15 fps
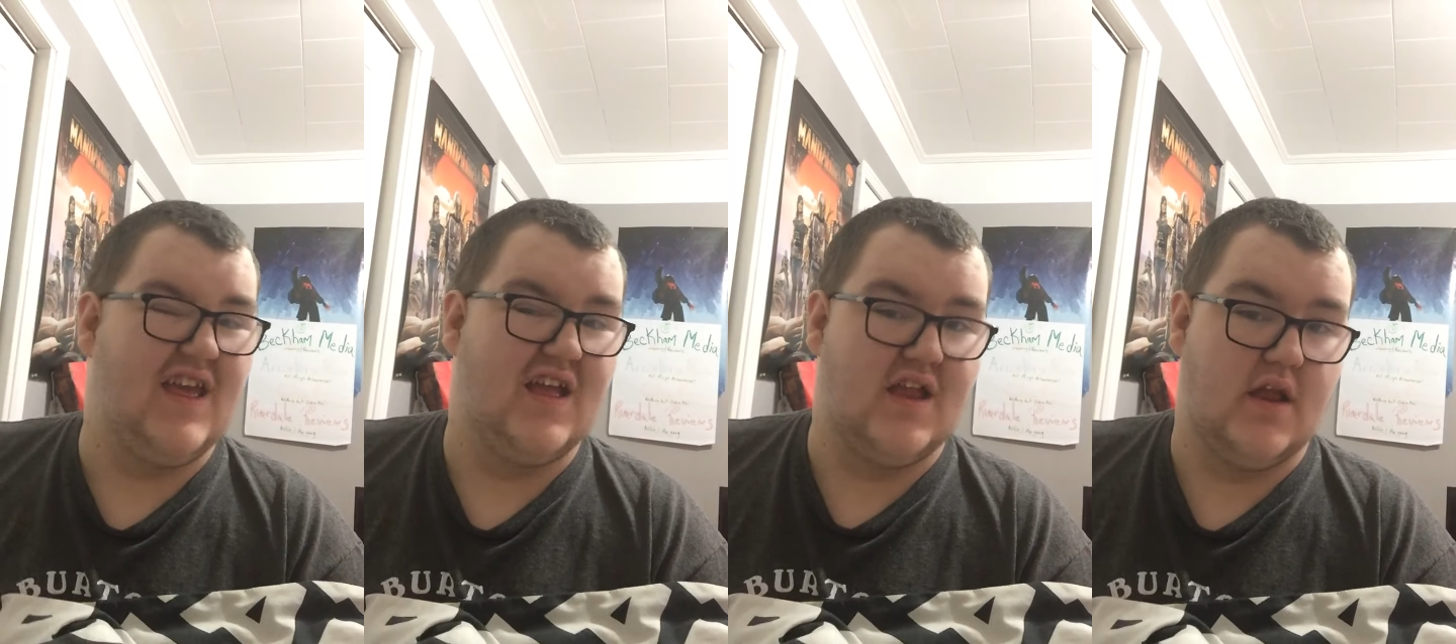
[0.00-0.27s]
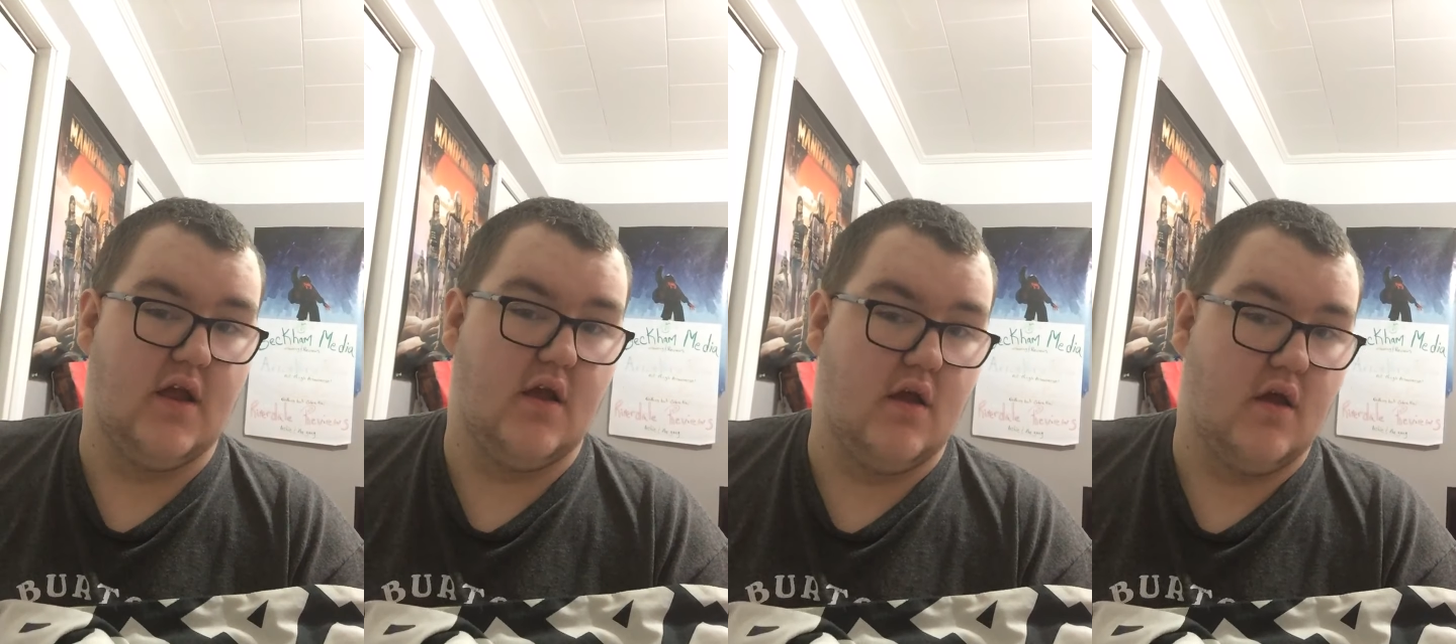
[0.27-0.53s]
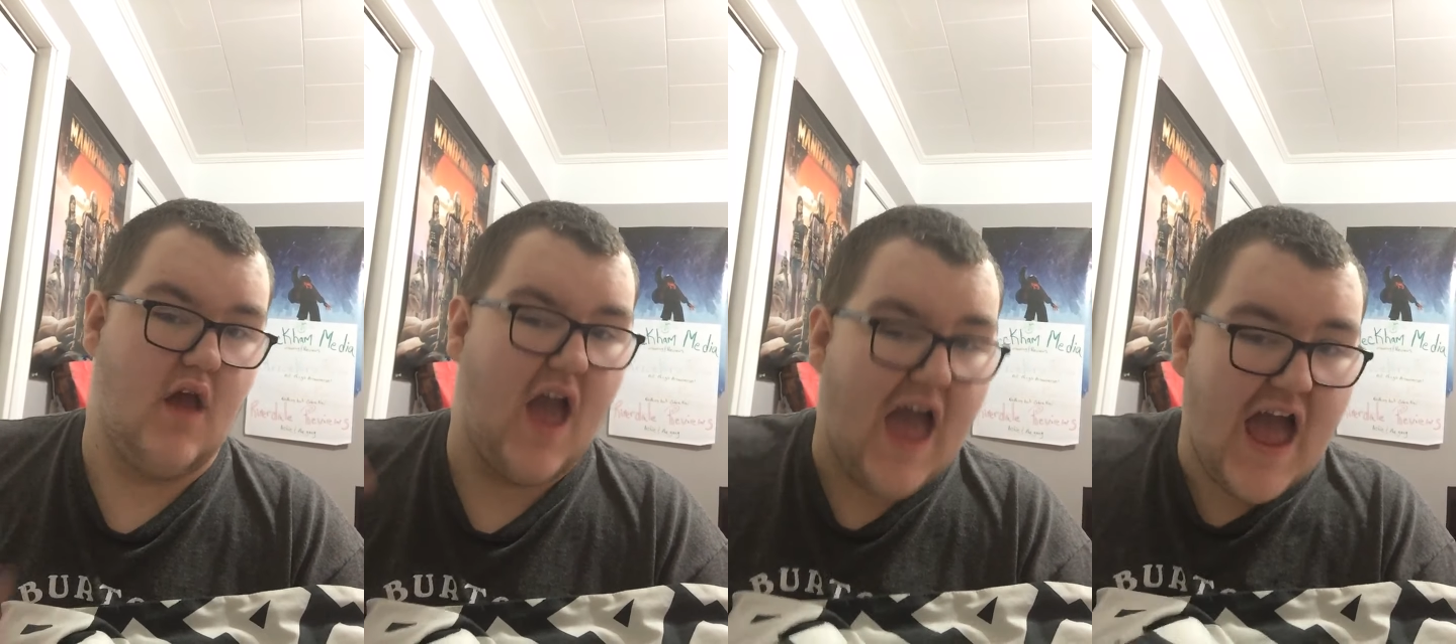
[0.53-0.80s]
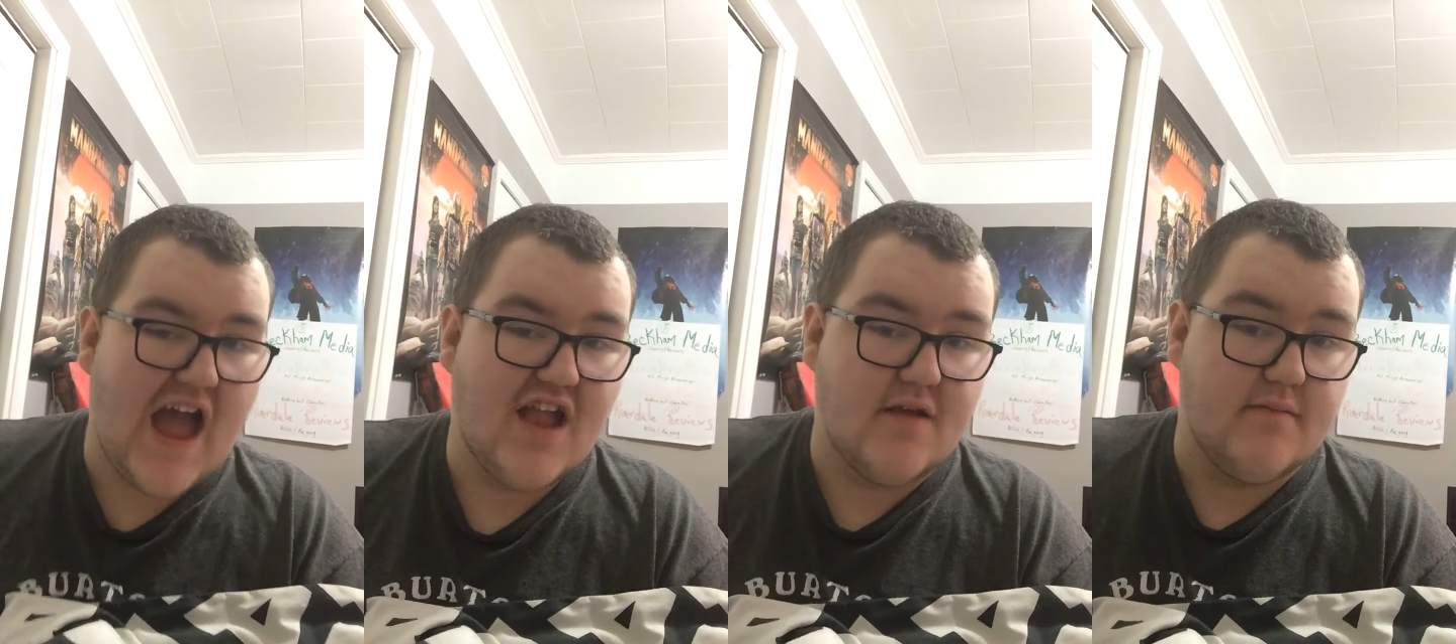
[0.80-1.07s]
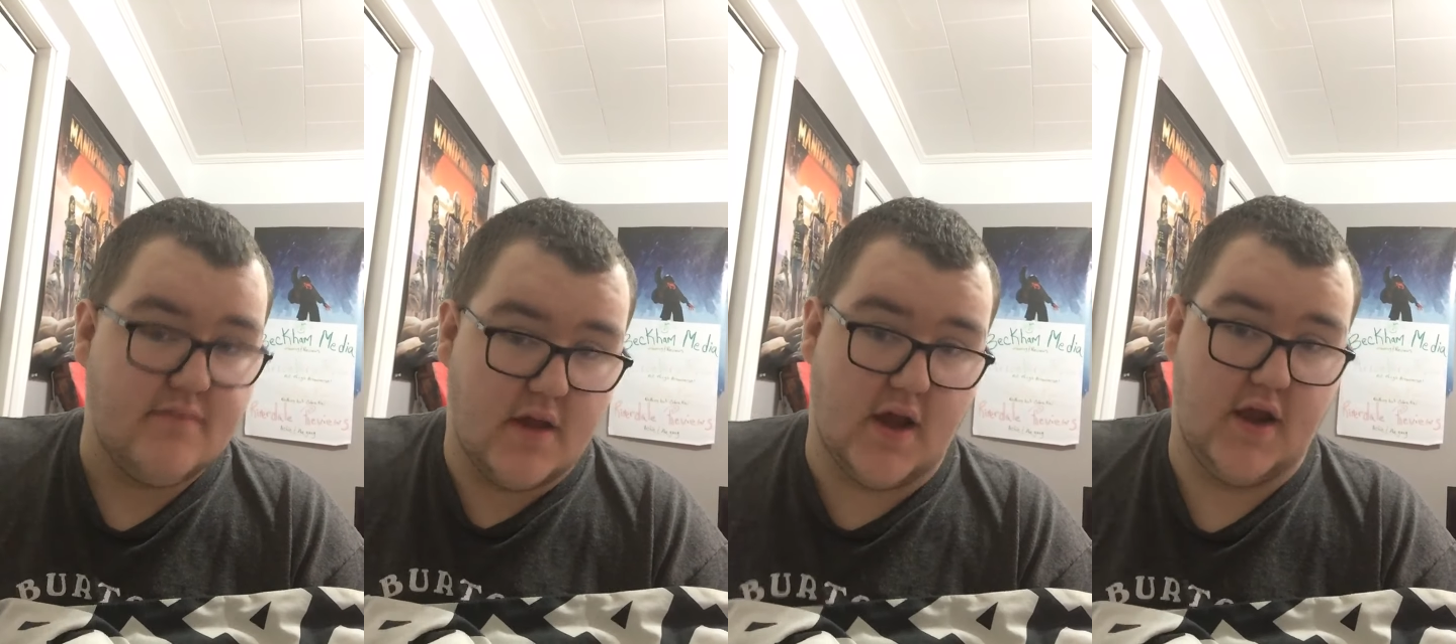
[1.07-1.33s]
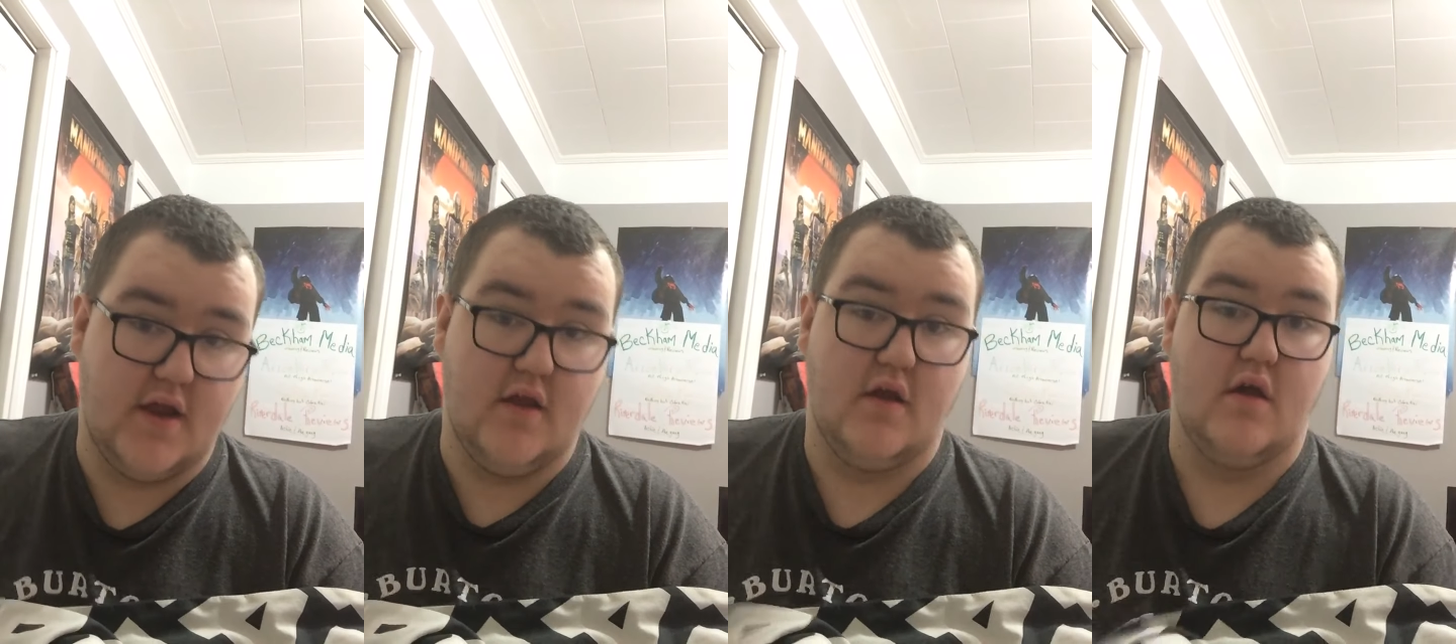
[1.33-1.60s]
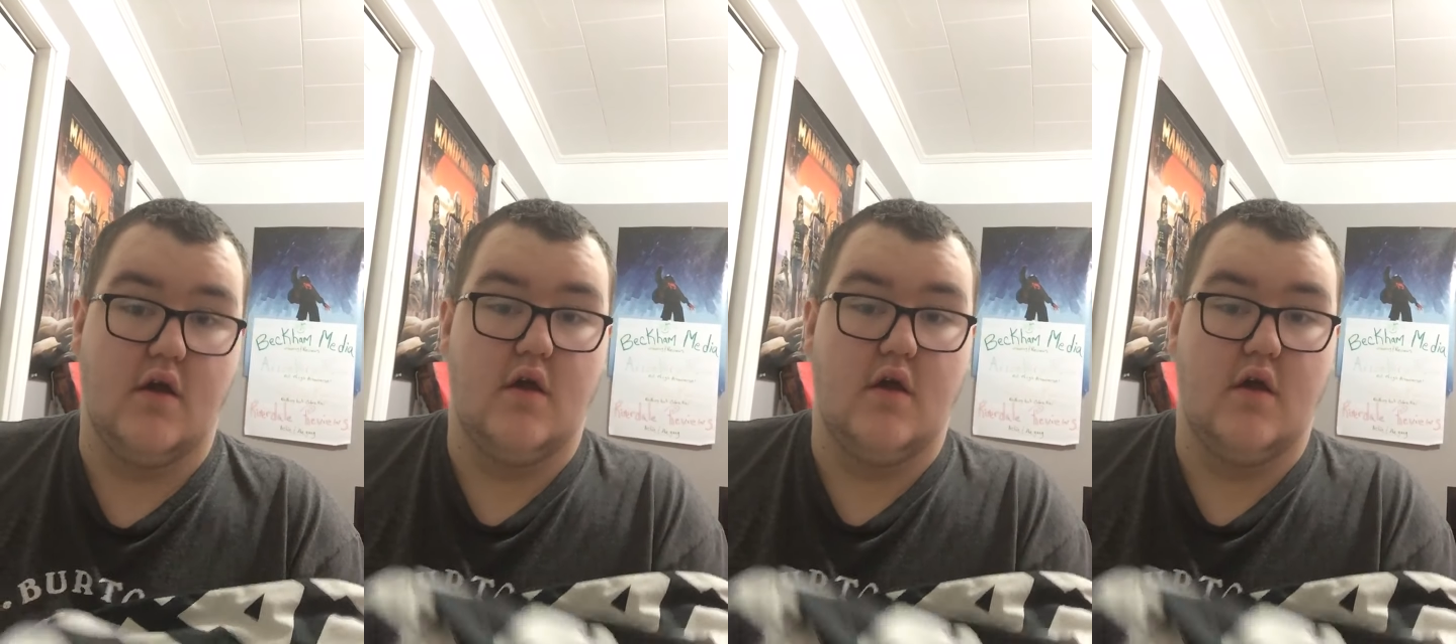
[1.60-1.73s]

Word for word: Ian. Adam Knight.